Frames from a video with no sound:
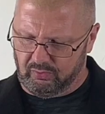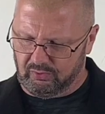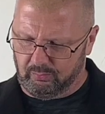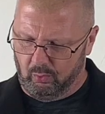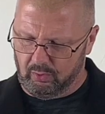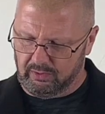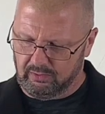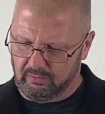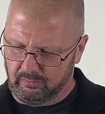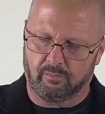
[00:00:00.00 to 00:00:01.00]
this morning.
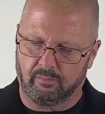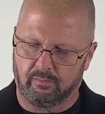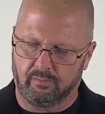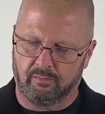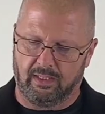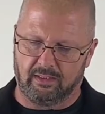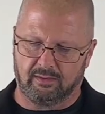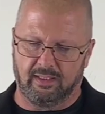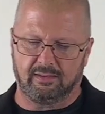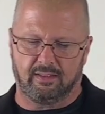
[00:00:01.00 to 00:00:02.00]
And it
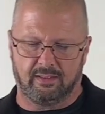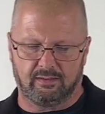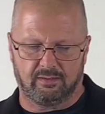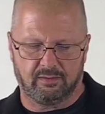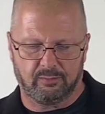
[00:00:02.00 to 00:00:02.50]
says this: